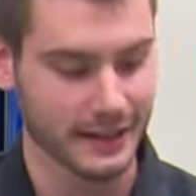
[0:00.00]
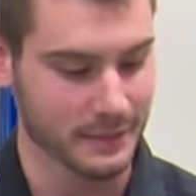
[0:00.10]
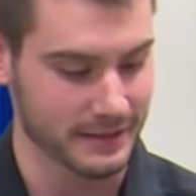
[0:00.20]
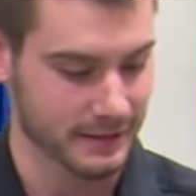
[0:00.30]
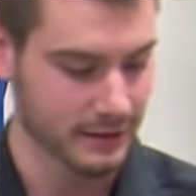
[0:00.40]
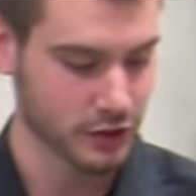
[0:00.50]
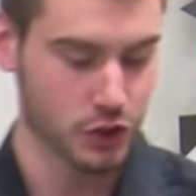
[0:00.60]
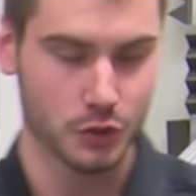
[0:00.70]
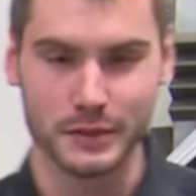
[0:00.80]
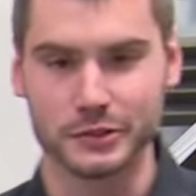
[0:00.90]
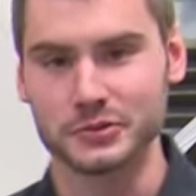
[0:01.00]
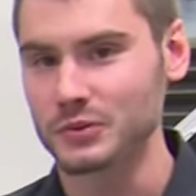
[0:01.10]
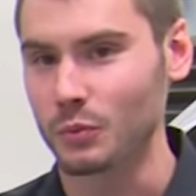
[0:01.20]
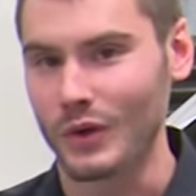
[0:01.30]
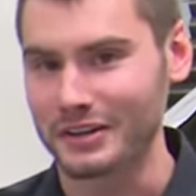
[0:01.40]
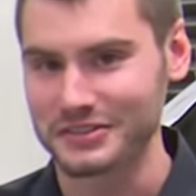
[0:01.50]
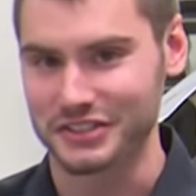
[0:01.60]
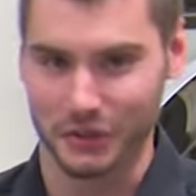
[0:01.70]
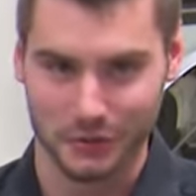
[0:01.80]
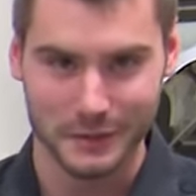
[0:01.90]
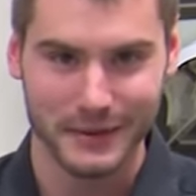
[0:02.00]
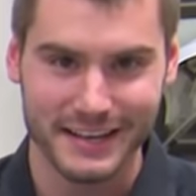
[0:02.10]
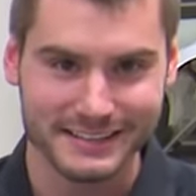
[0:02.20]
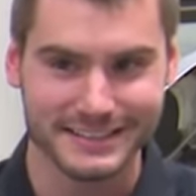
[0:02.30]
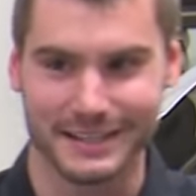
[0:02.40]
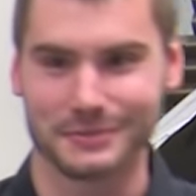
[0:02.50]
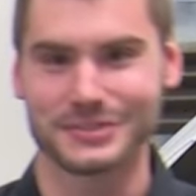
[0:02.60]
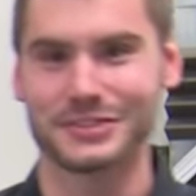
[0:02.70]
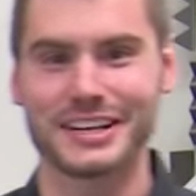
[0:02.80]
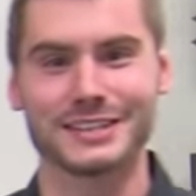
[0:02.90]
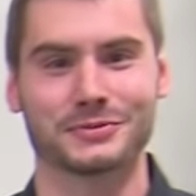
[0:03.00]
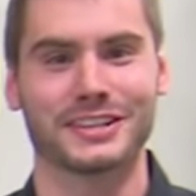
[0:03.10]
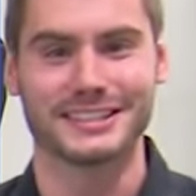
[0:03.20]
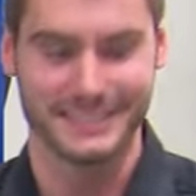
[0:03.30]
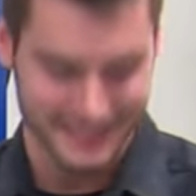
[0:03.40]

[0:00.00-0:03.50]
I mean, should we do some Wells yoga pants? Is that what you guys want to see?